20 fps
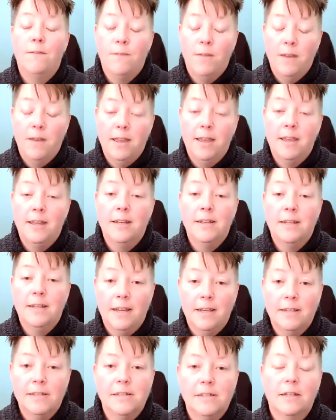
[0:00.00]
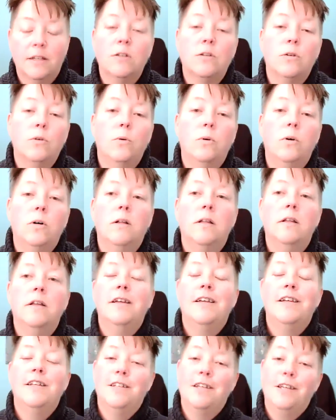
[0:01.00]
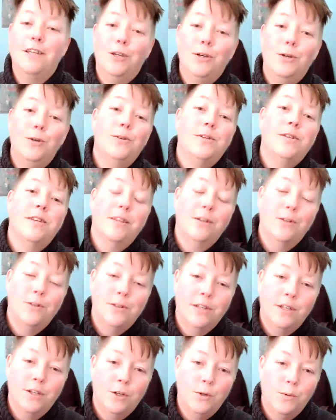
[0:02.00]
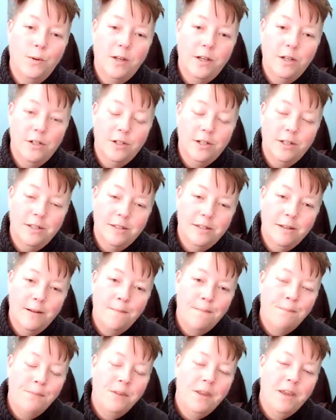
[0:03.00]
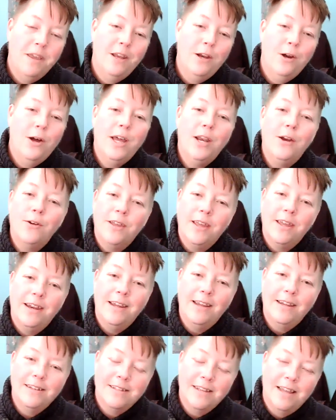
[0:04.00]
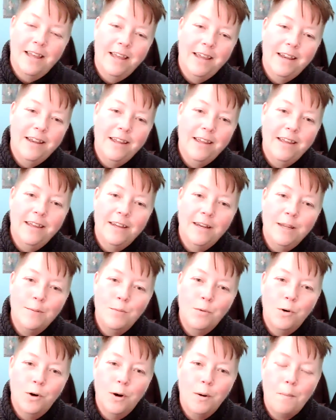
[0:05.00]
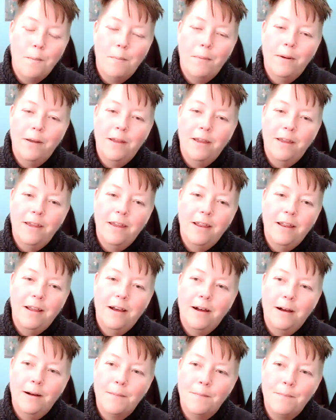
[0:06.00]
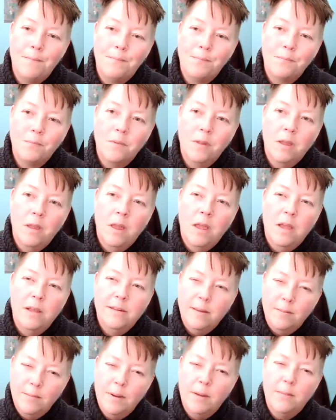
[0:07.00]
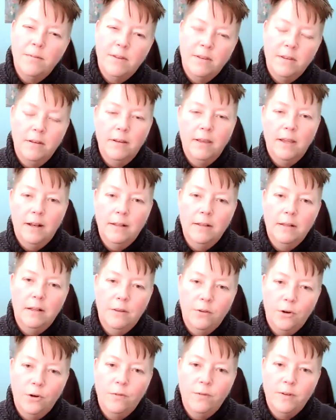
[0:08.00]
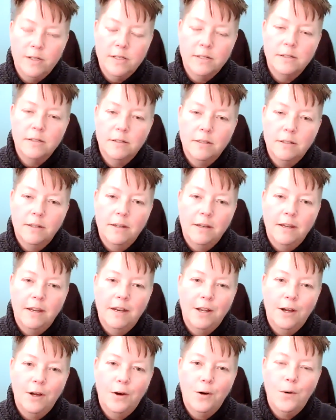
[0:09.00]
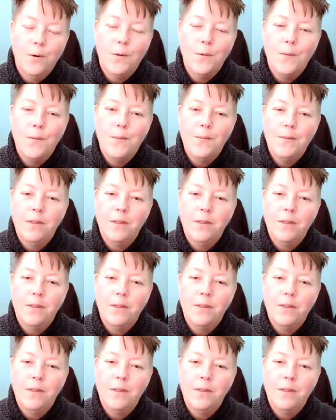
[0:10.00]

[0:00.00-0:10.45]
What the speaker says: fantastic tool to use in those situations. You know, I don't get anxiety anymore, but sometimes still get a little nervous, you know,